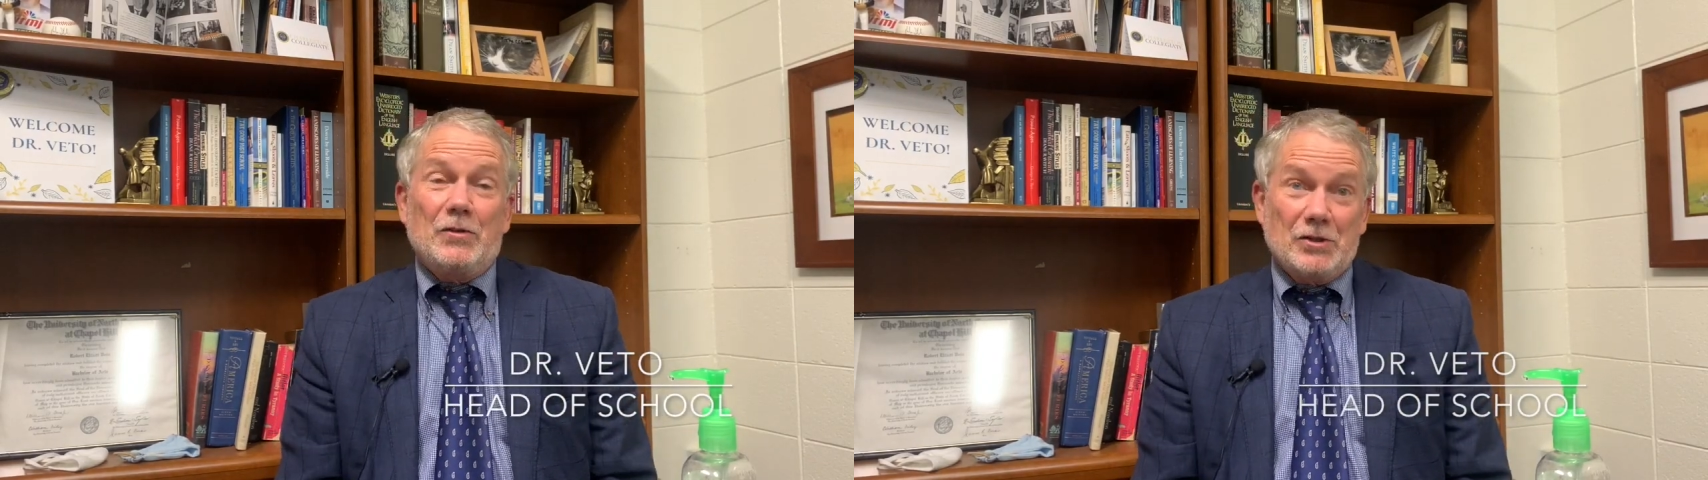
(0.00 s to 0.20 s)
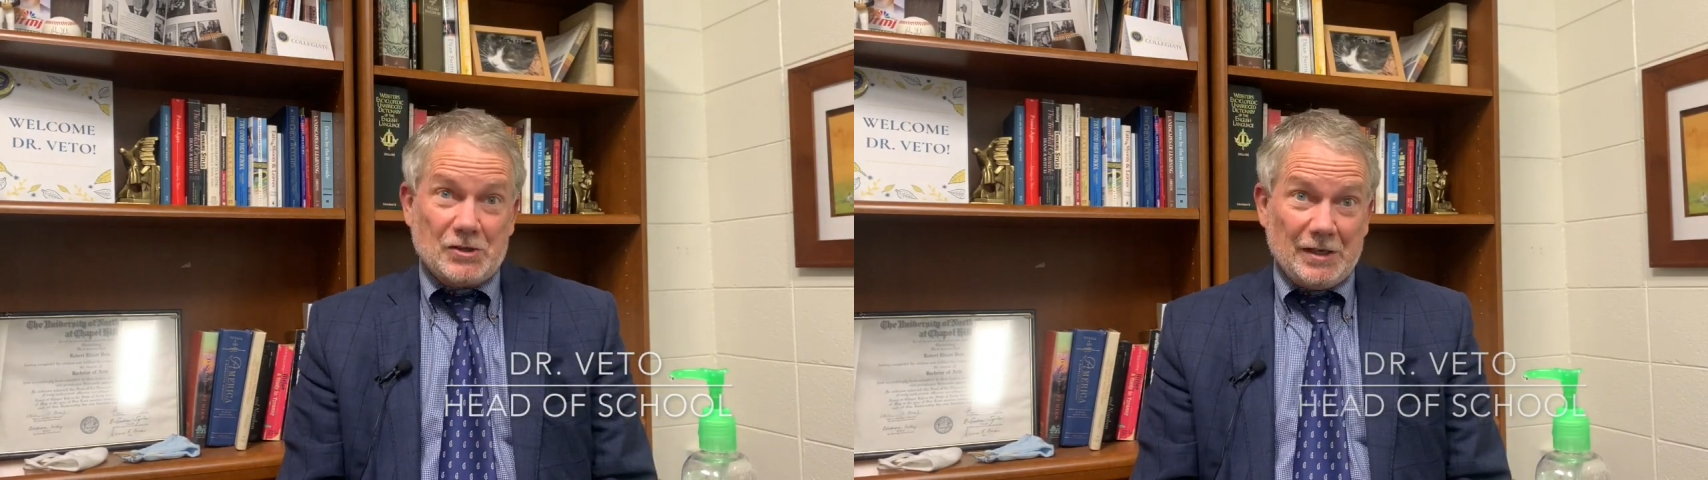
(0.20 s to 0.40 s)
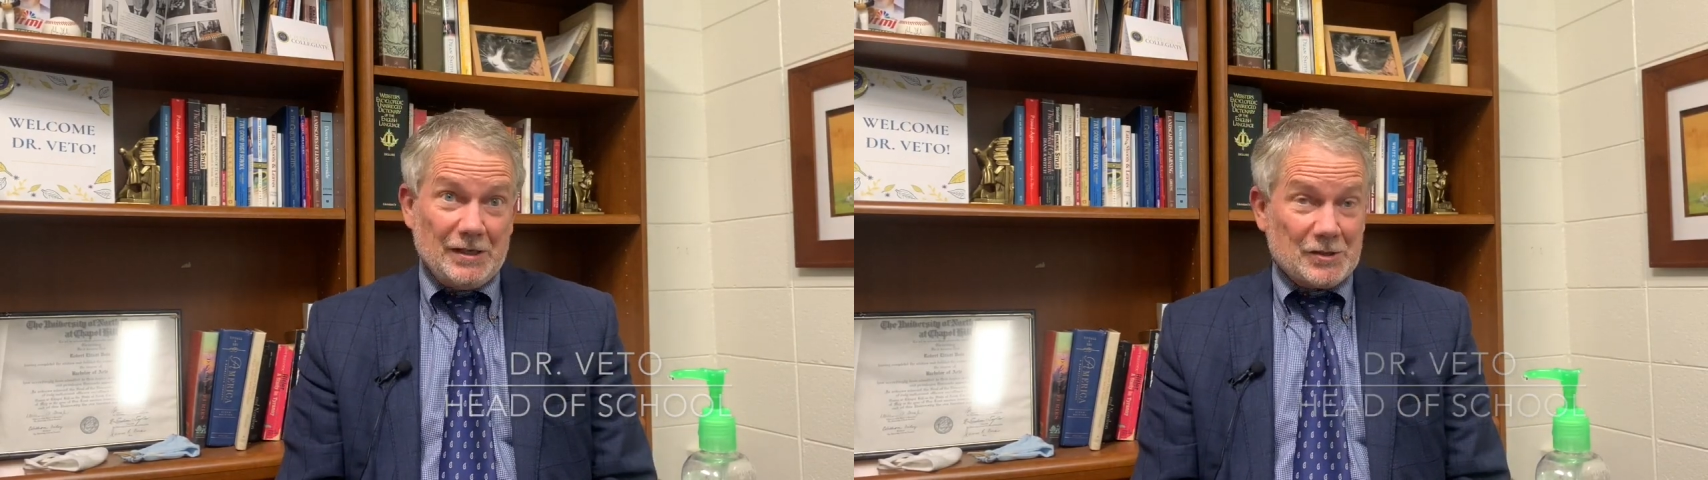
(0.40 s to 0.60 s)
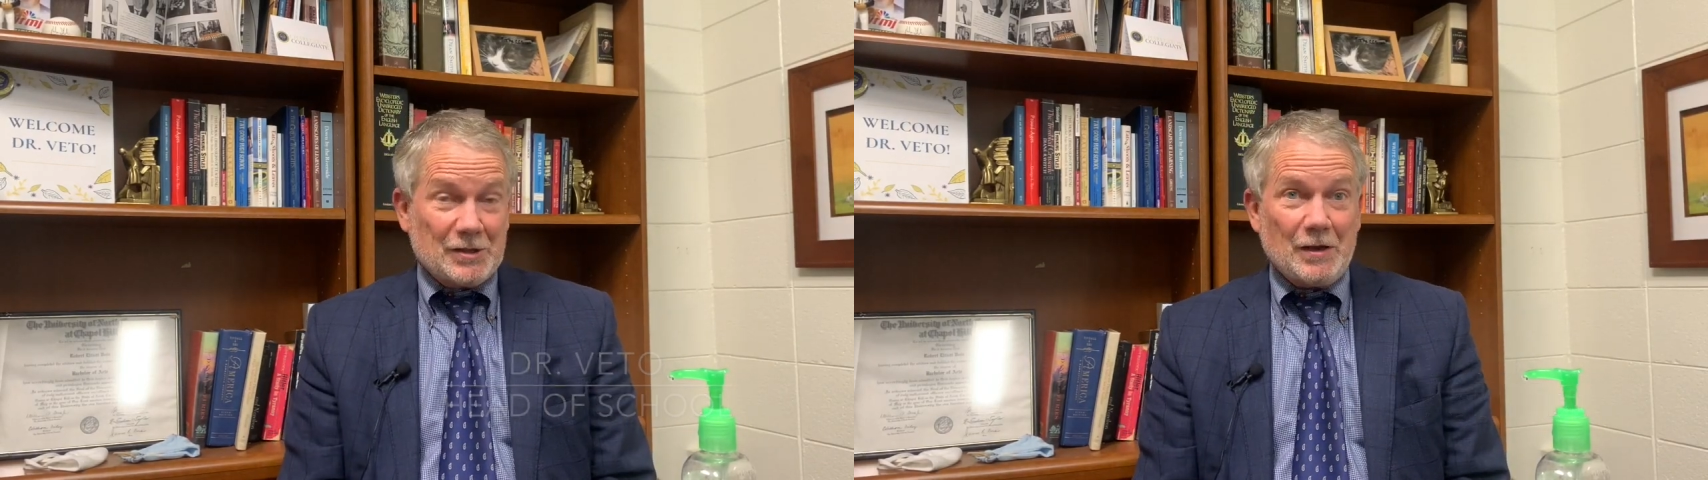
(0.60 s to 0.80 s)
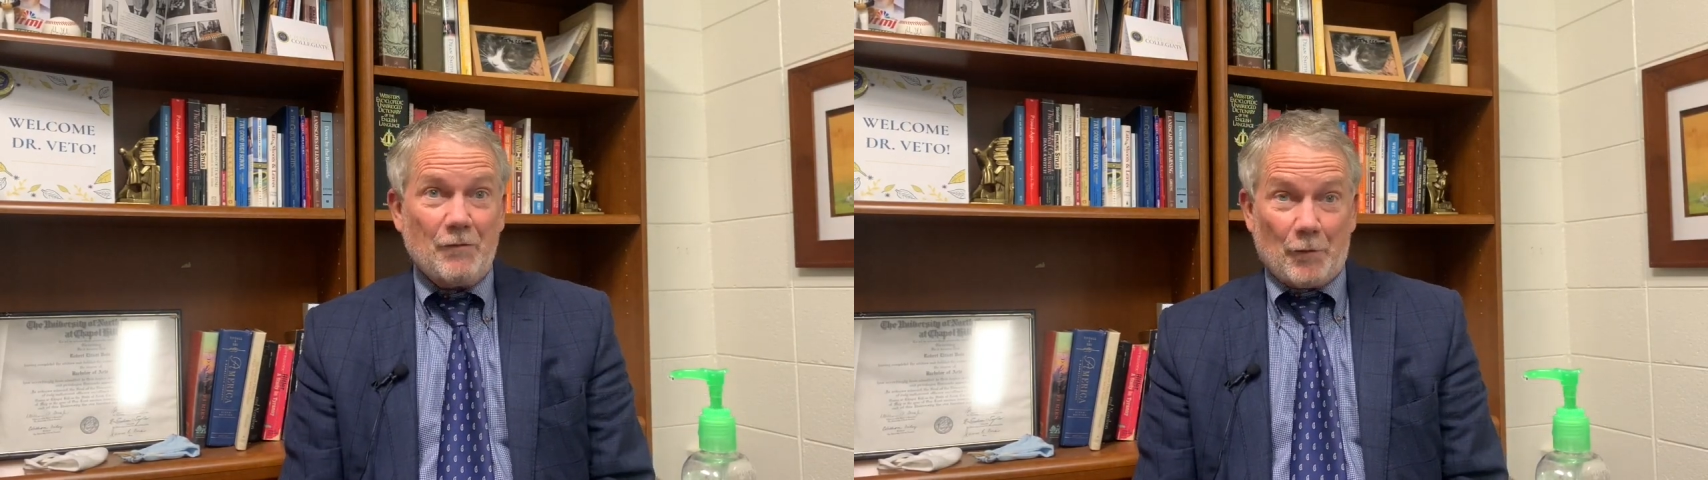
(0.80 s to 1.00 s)
This
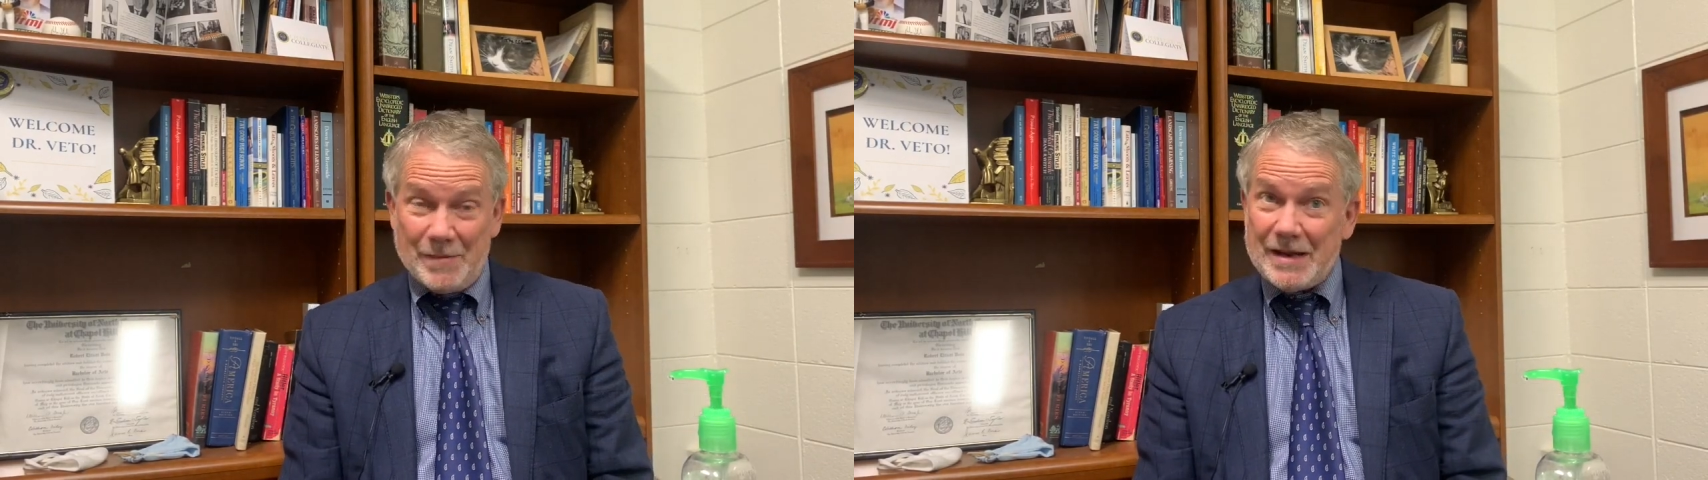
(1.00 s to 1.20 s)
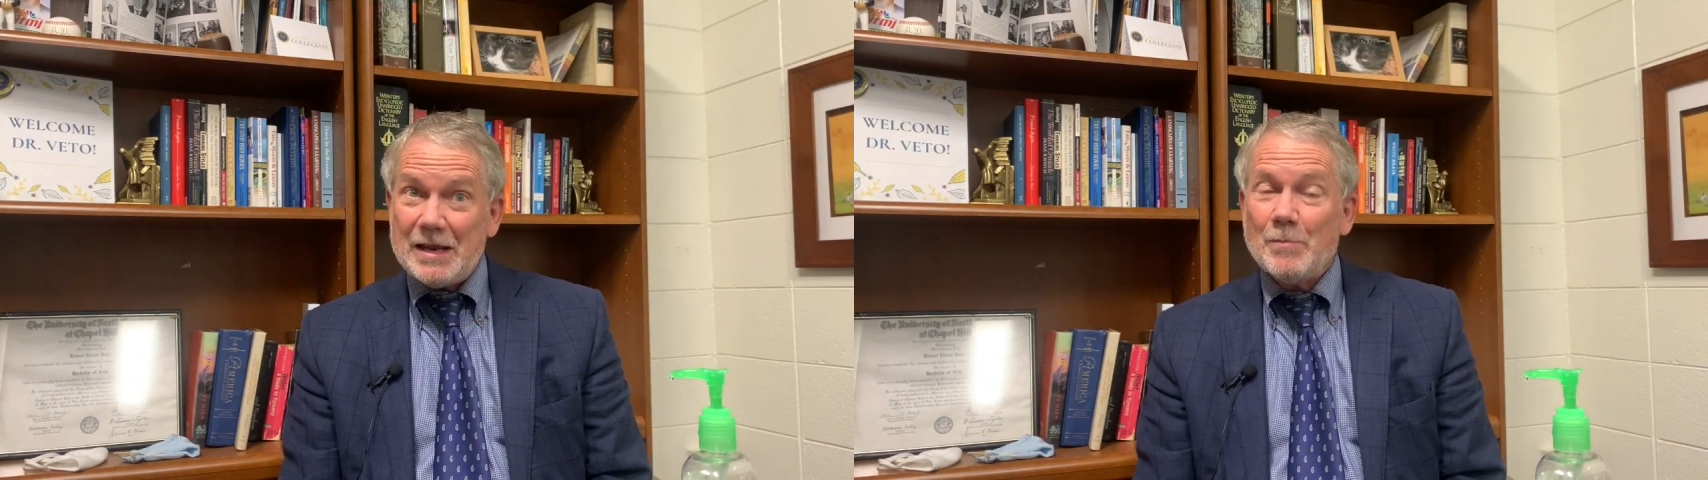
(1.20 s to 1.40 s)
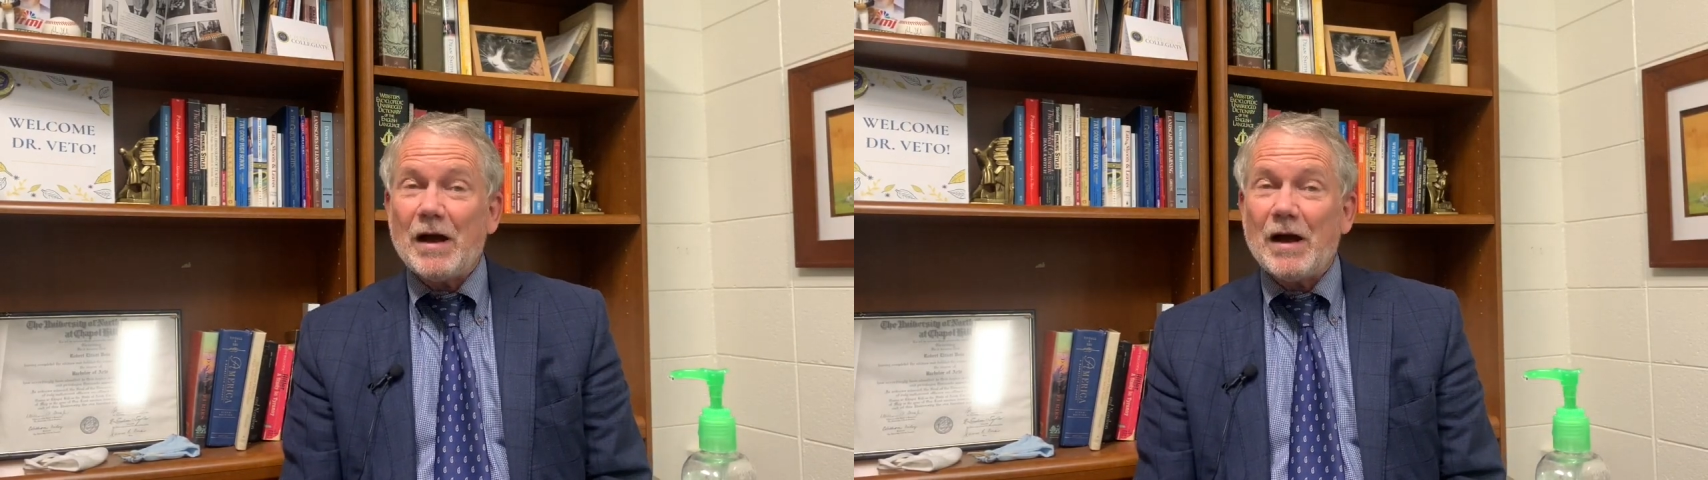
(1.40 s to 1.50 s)
is, for me,